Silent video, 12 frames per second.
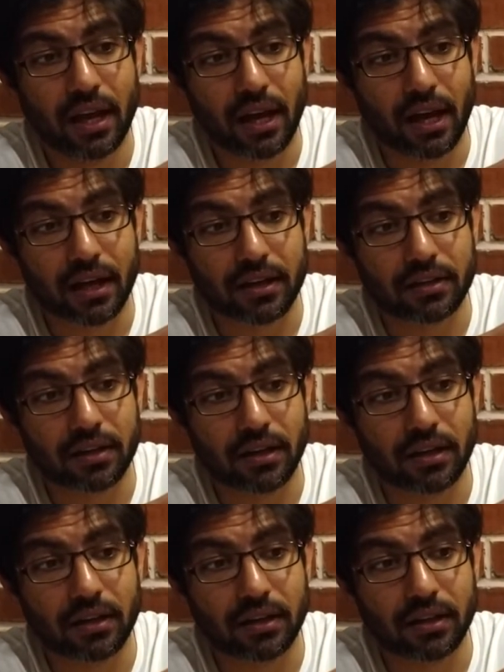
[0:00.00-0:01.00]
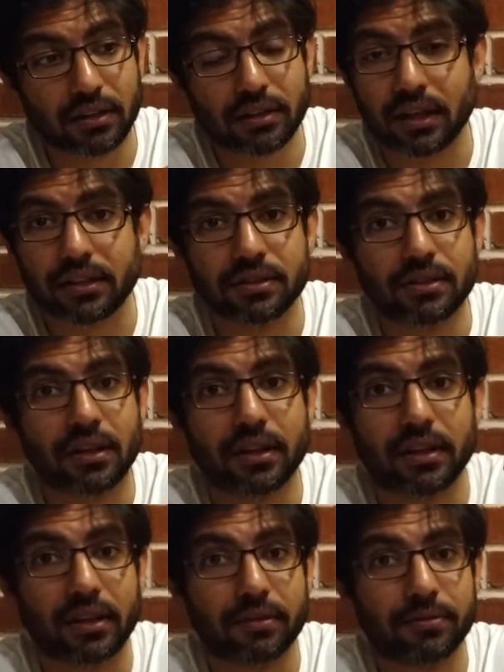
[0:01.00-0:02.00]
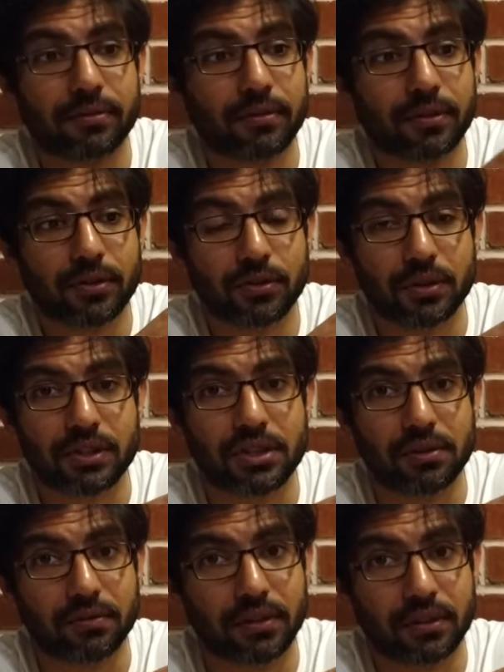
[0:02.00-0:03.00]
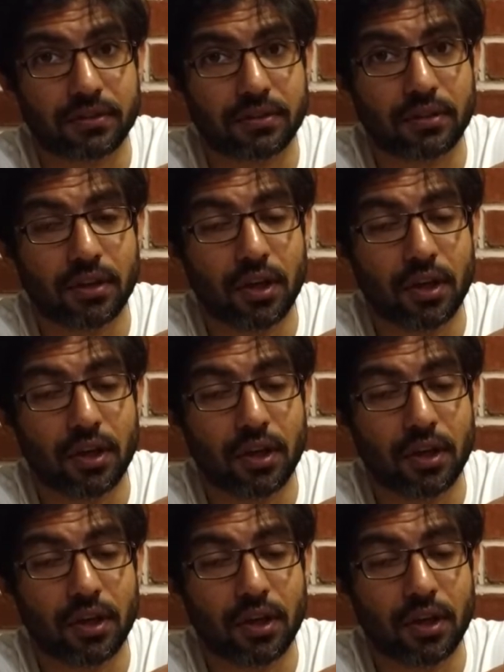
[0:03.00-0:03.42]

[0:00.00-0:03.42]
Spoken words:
and that is not enough to achieve this.